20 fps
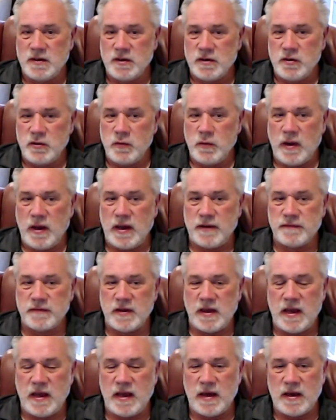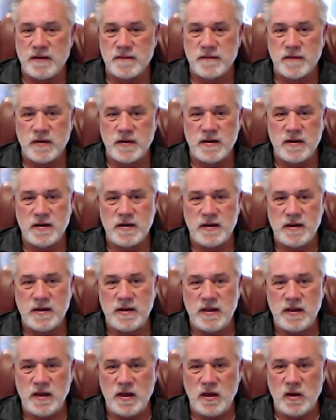You have to have
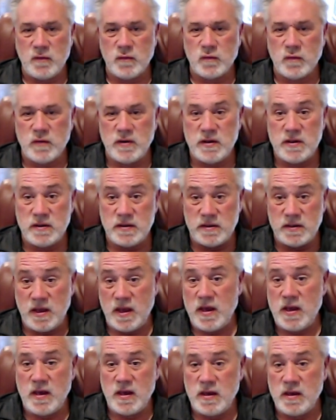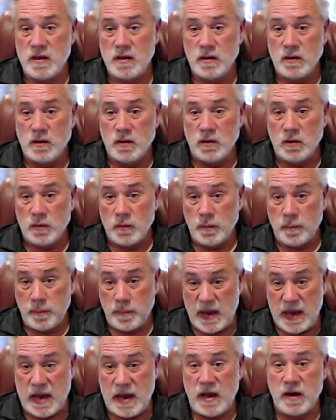an everyday
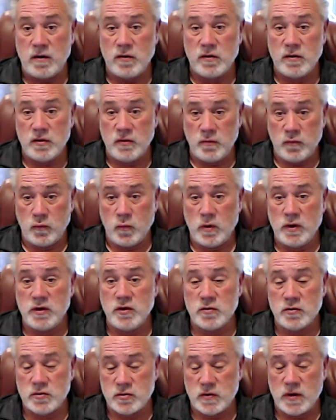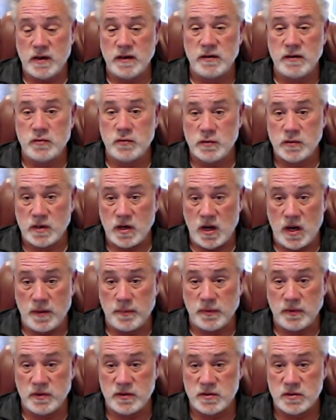pattern of what you're trying to
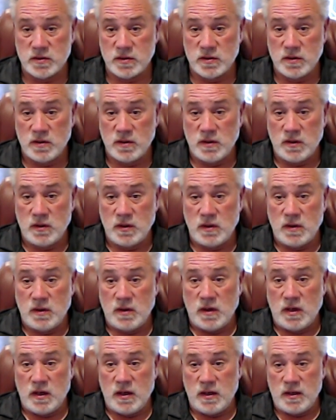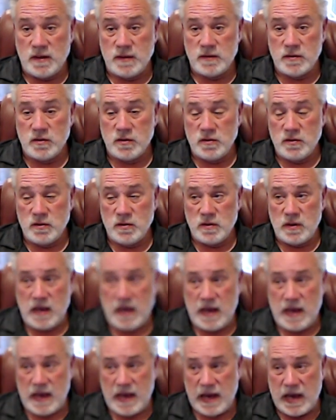accomplish. Uh,
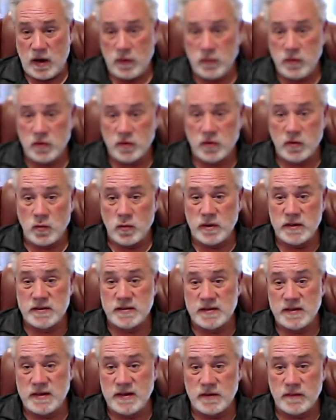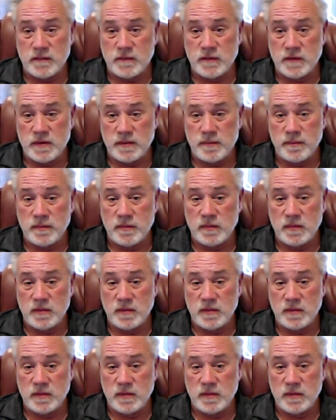how you're going to get from